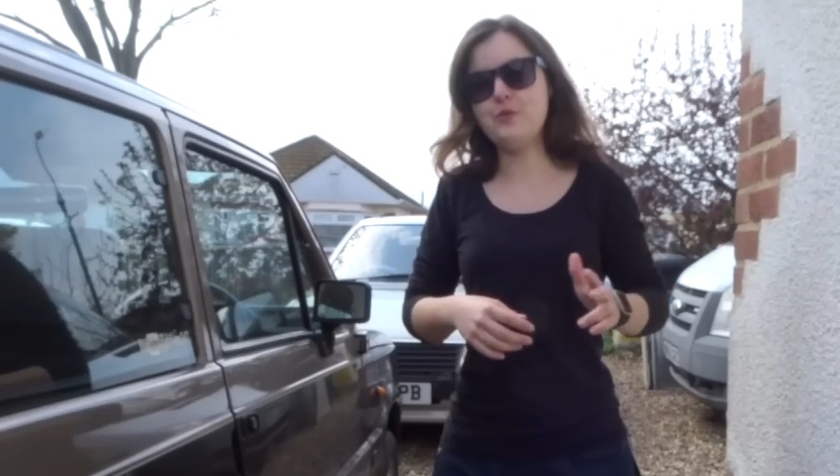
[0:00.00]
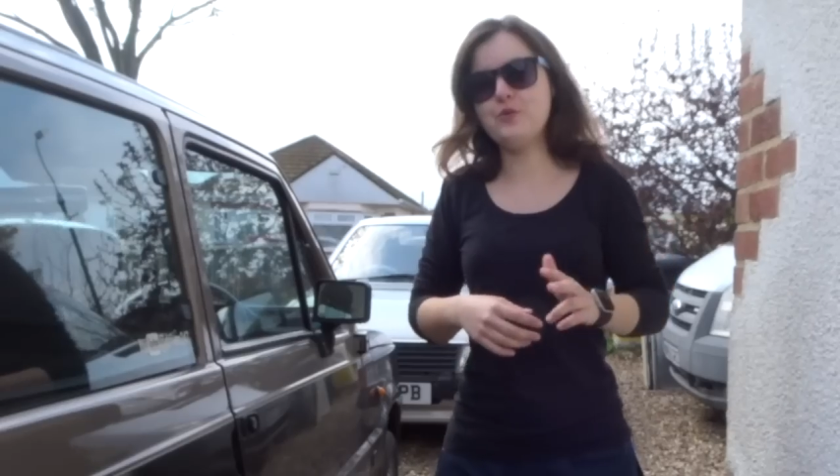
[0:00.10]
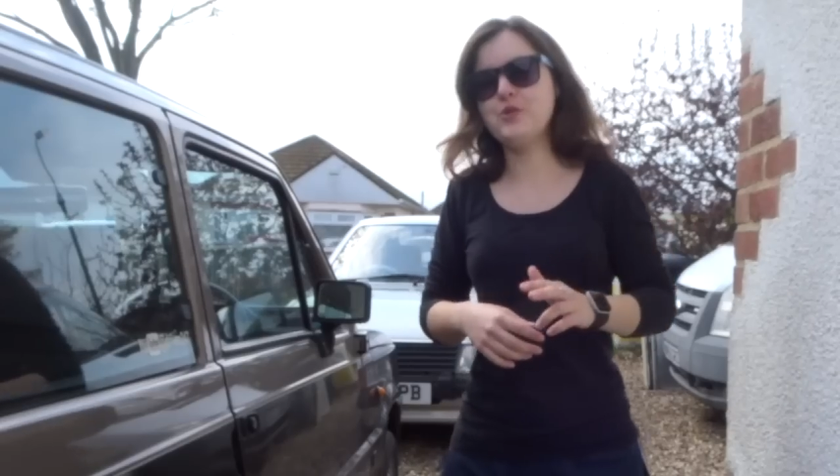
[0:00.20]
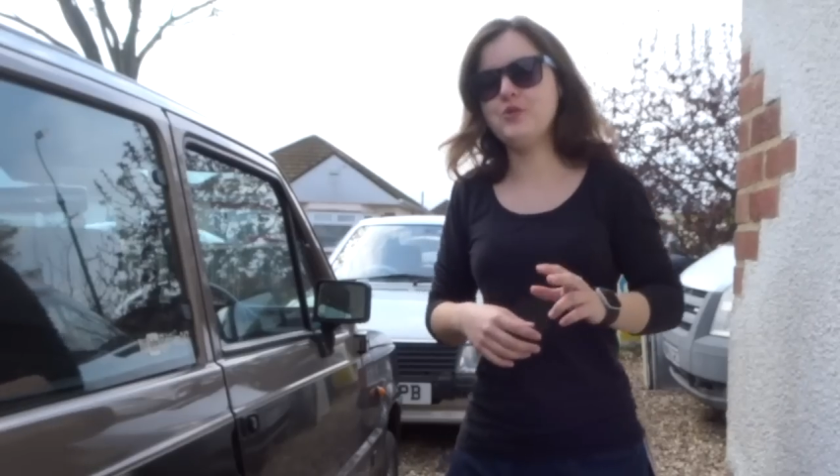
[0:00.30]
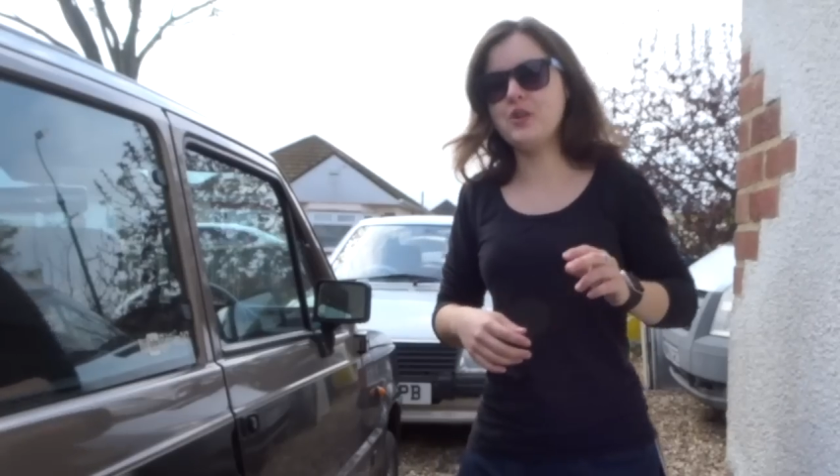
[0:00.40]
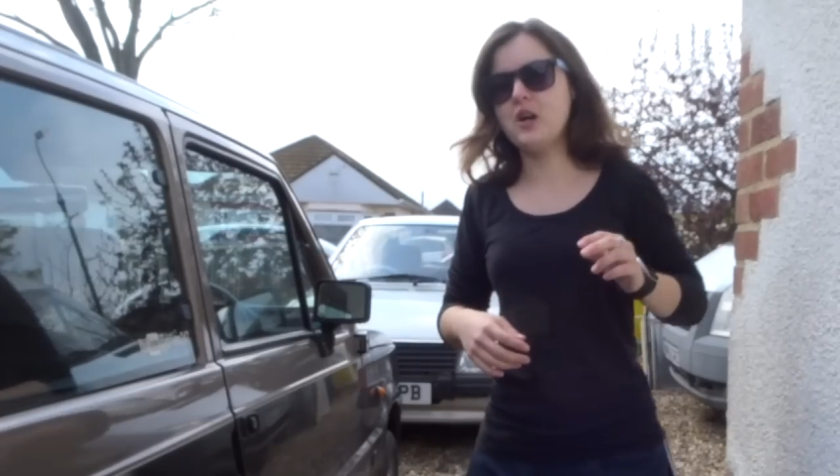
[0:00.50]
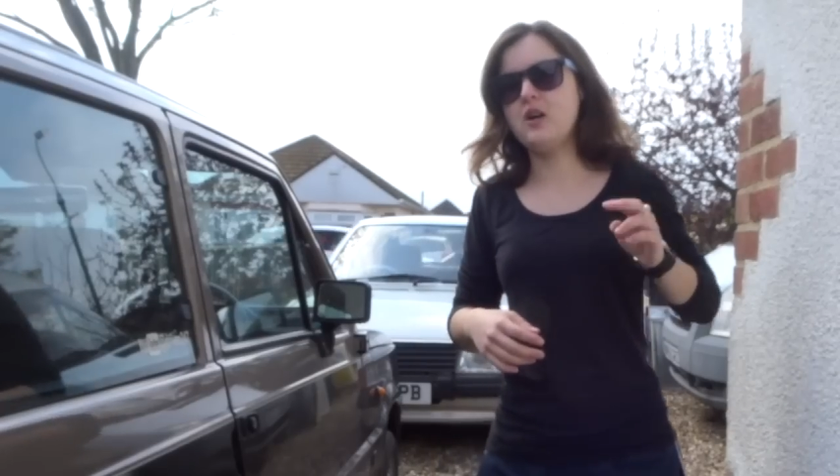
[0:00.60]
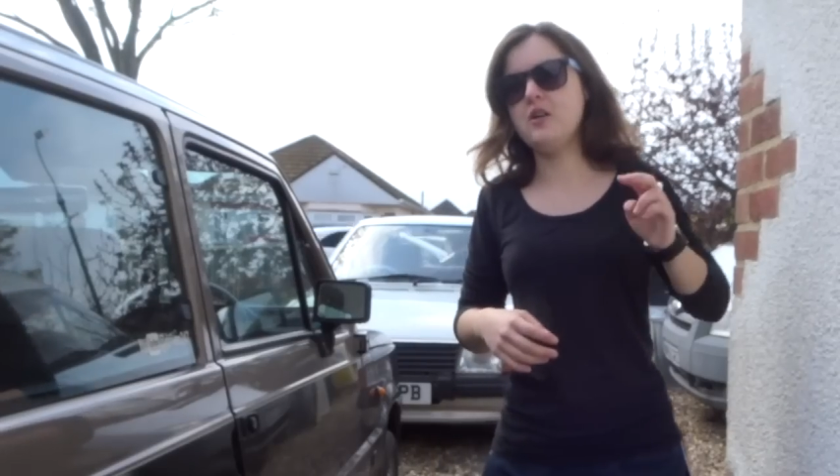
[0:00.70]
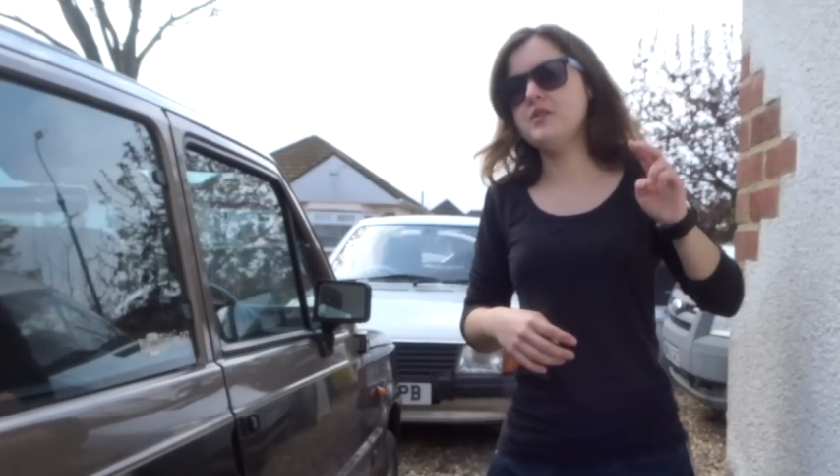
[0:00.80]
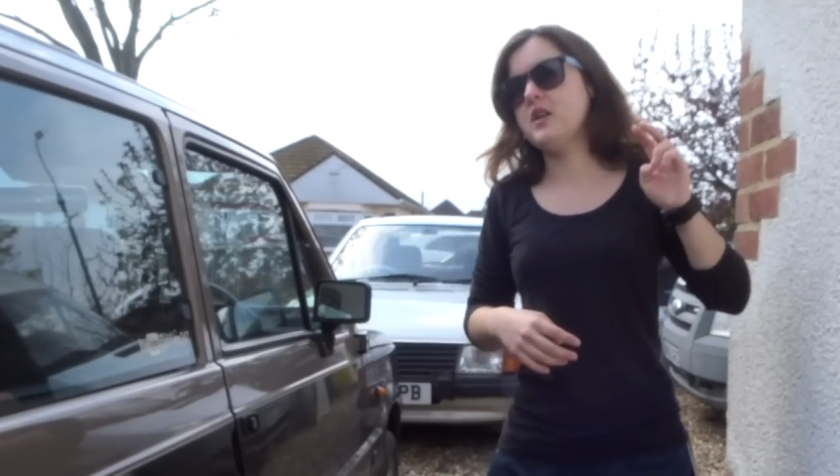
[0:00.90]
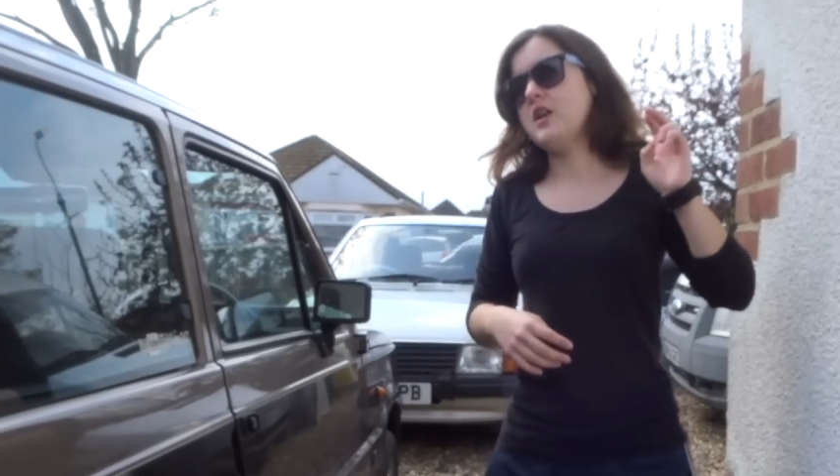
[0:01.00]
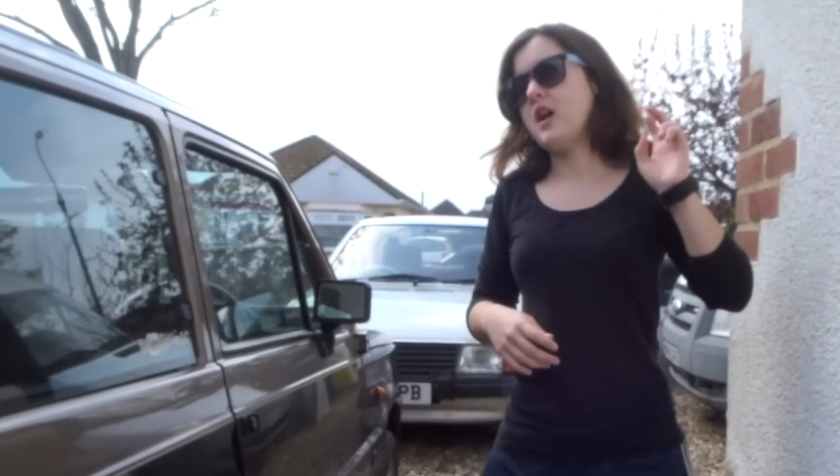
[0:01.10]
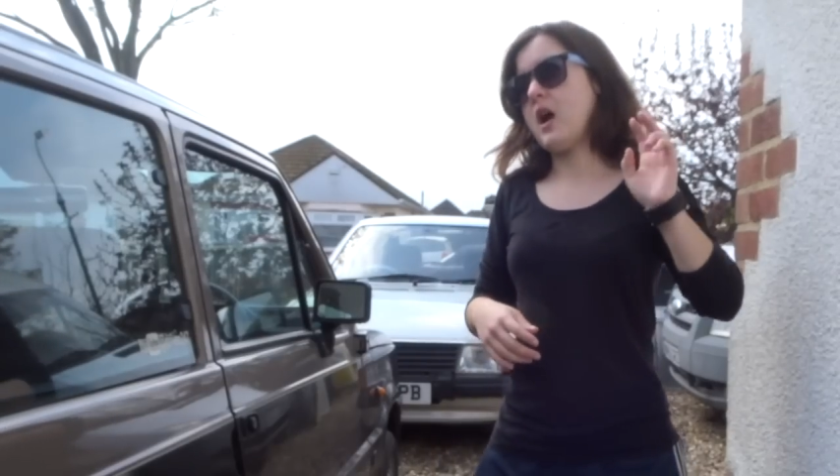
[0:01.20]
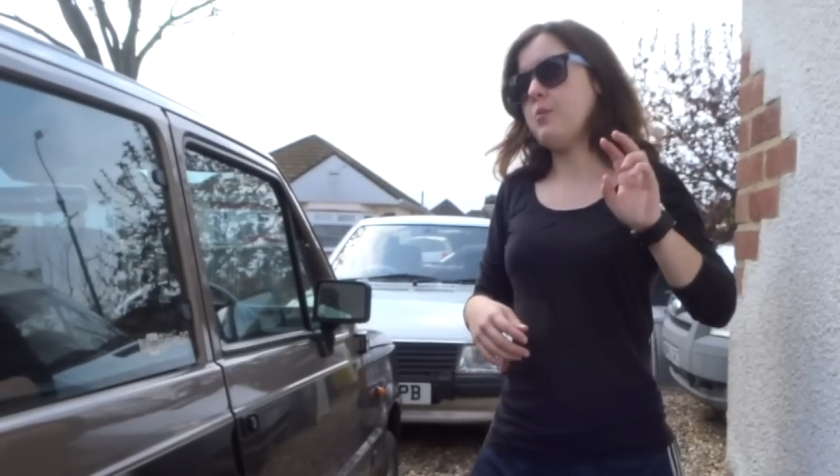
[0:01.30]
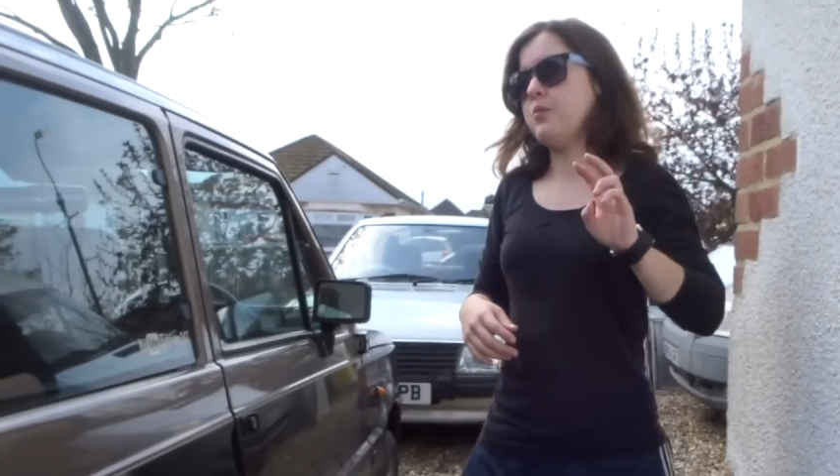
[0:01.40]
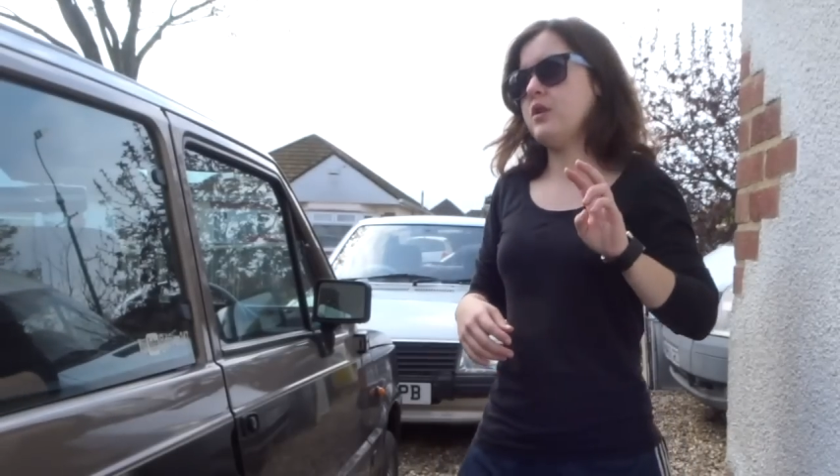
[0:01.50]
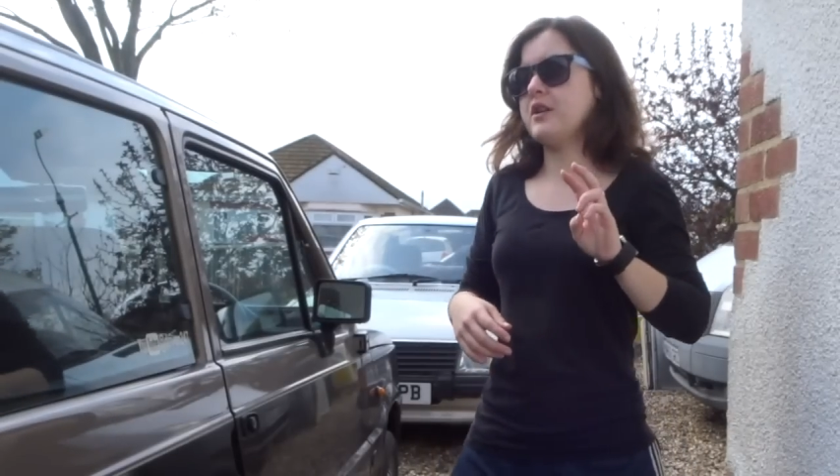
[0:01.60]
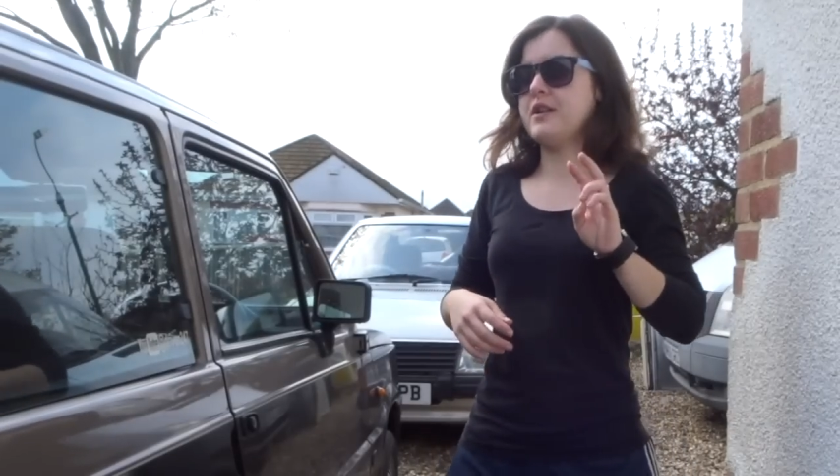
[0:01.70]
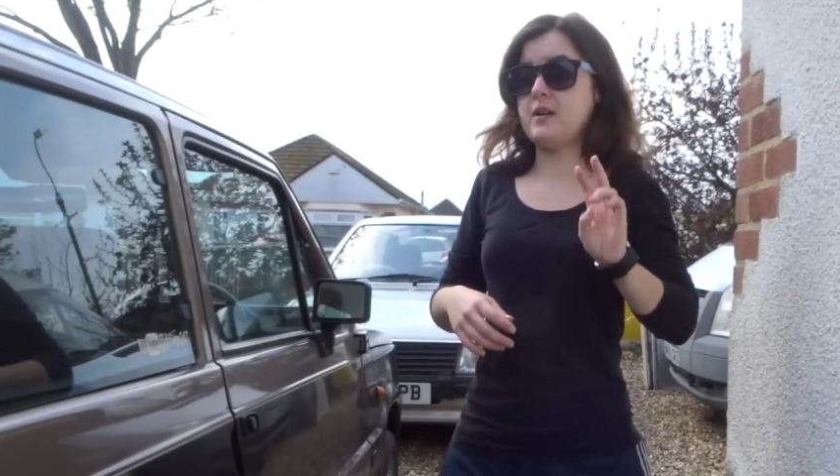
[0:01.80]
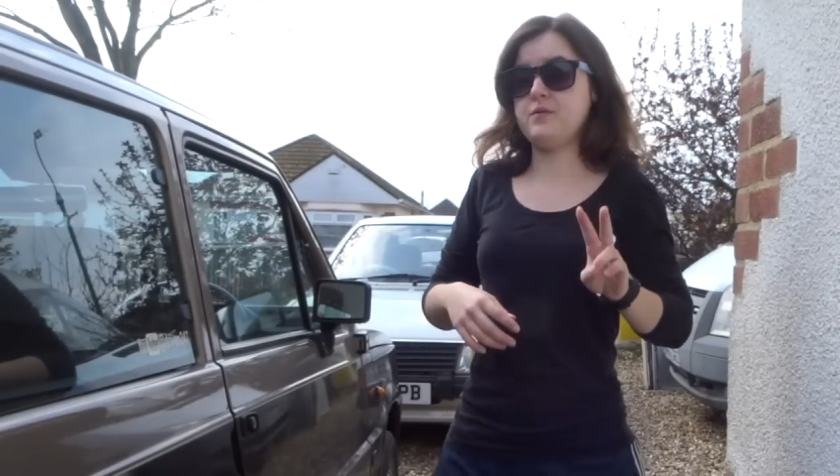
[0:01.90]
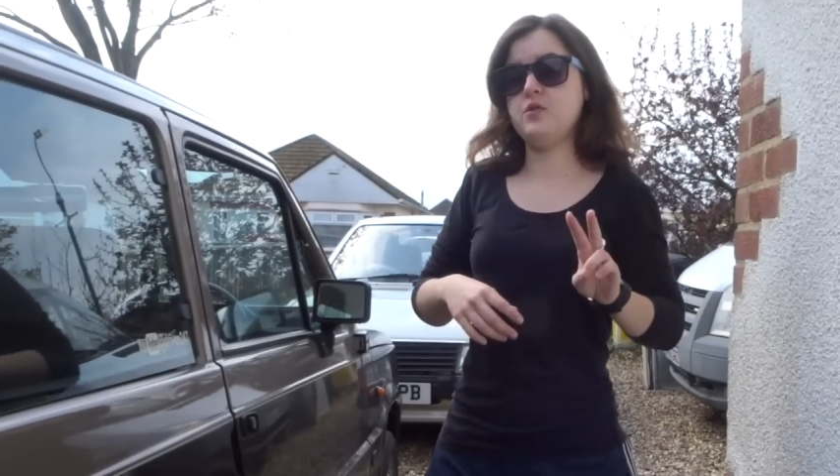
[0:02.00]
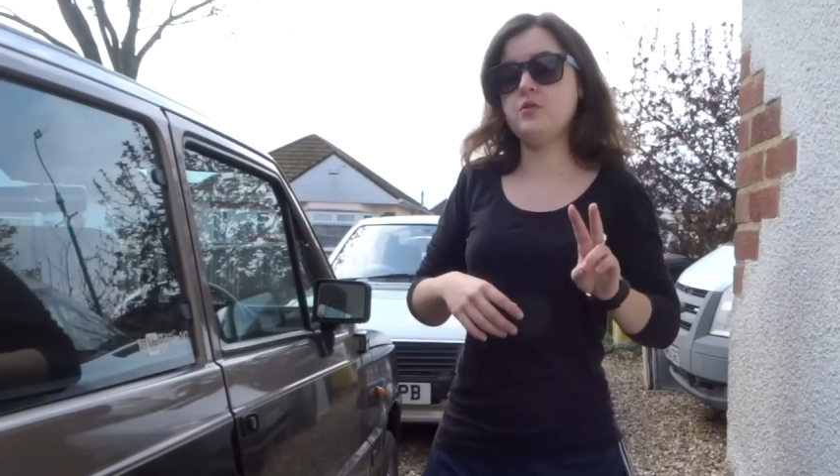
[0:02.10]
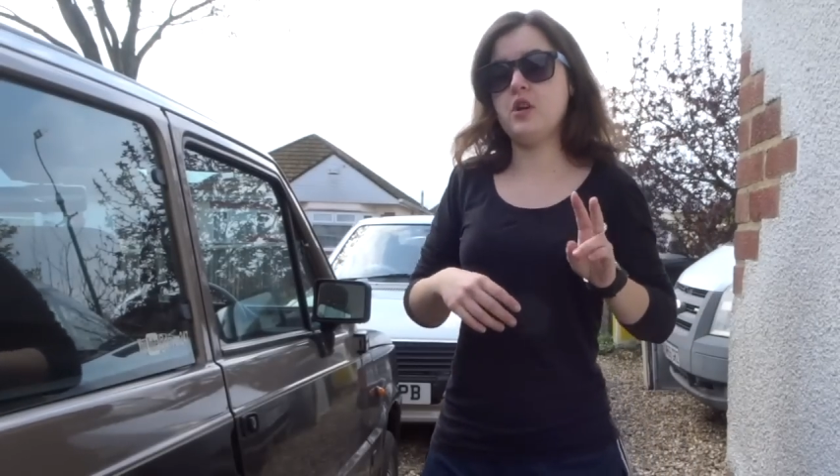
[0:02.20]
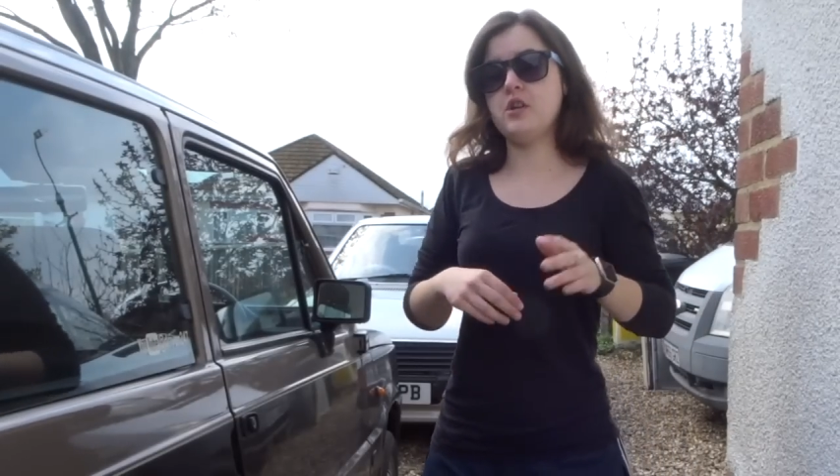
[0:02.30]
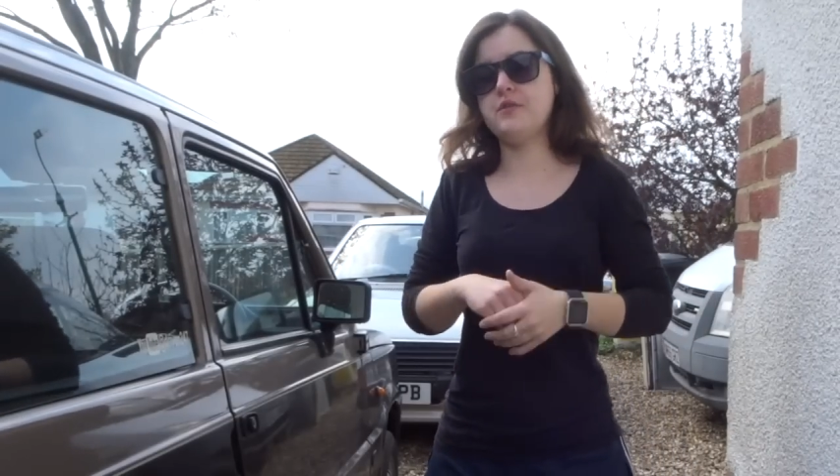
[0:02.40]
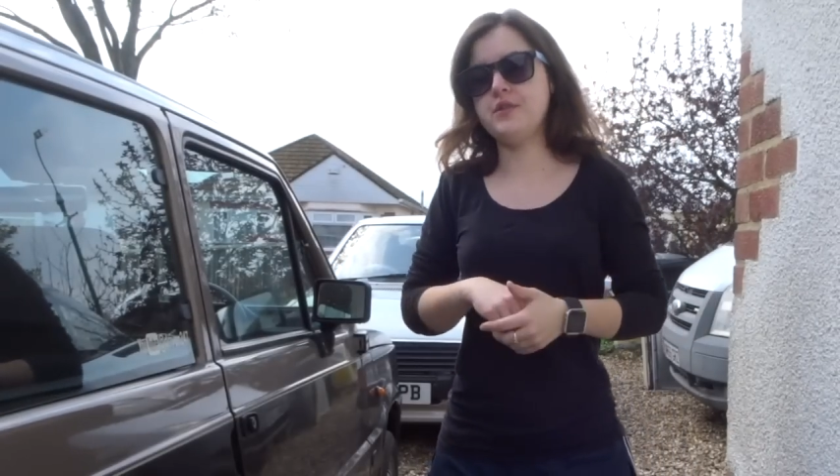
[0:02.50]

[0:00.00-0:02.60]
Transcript: bought two cars and we're going to have two cars for